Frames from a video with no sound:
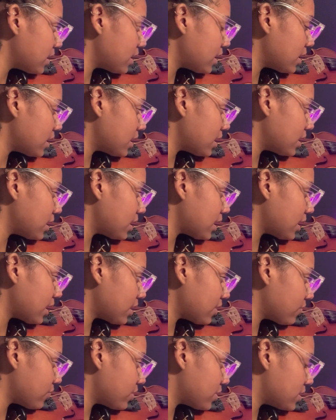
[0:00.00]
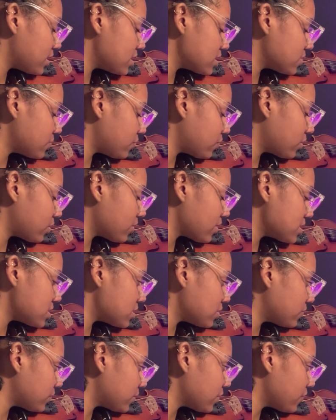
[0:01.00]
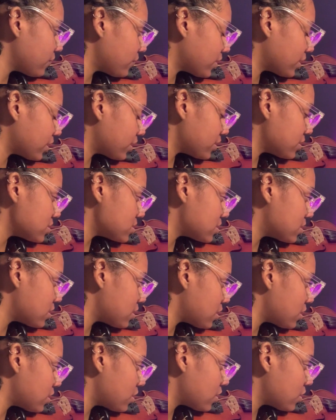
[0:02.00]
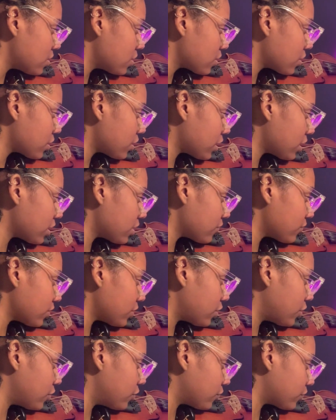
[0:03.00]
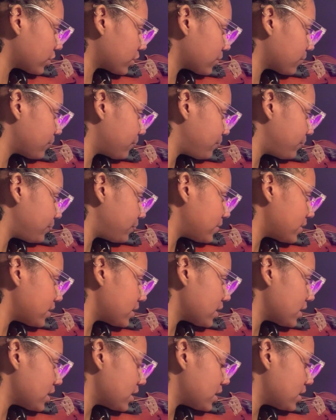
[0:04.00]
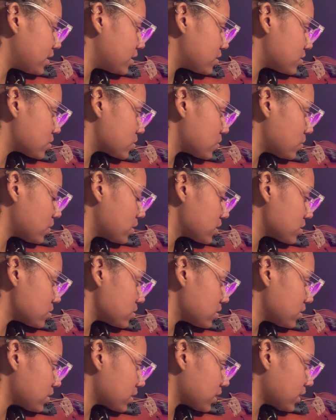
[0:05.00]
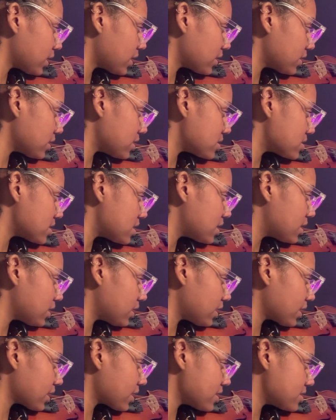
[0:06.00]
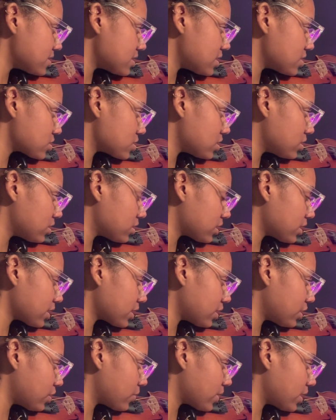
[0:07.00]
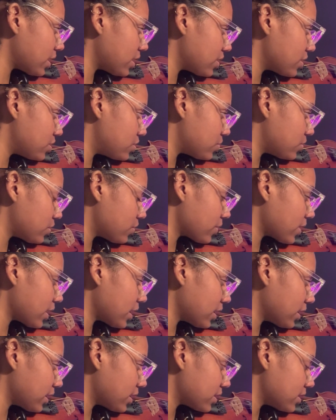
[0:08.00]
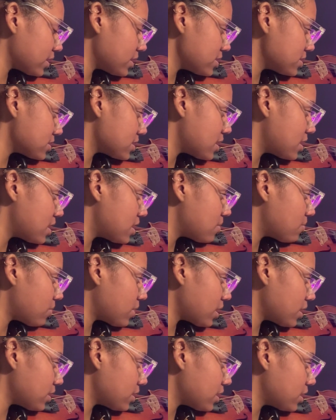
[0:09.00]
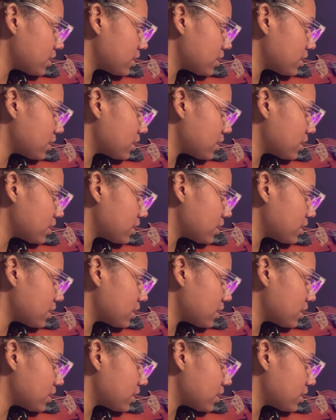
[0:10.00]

and have these four rest of your fingers curve over. And it's going to look like this. Like I said, it's going to look like an okay. You can do an okay like this, but